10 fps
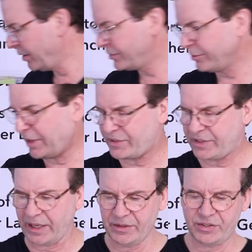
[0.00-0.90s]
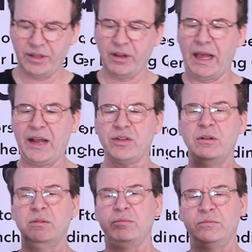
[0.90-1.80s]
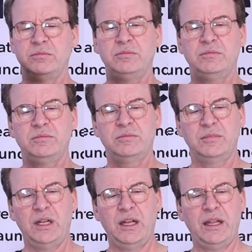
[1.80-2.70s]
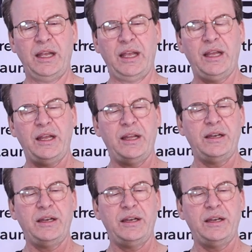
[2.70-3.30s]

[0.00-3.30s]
We have a stainless steel axle and